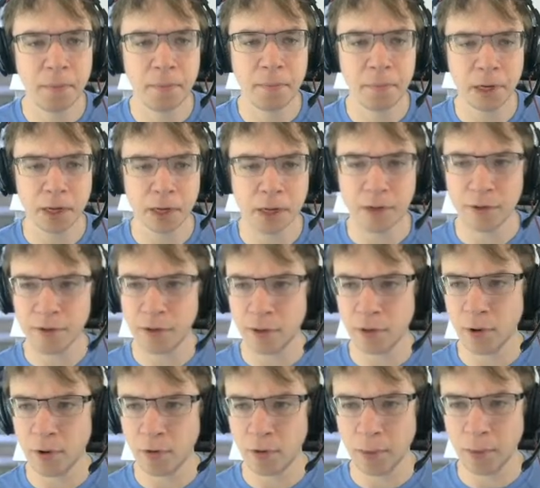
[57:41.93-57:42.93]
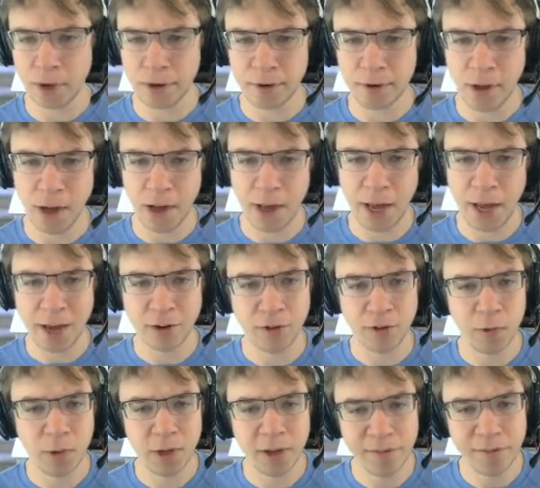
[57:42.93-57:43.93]
because otherwise we might die. Actually,
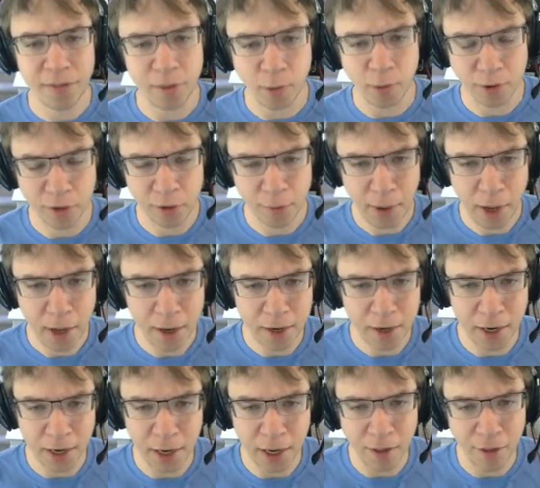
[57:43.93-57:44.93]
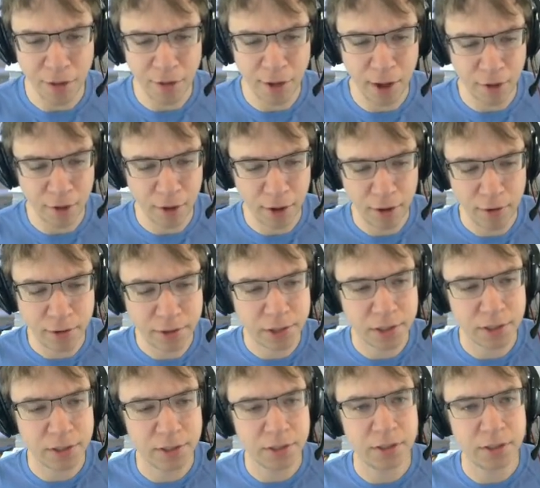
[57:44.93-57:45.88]
we have Thorn Spot against Hexaghost.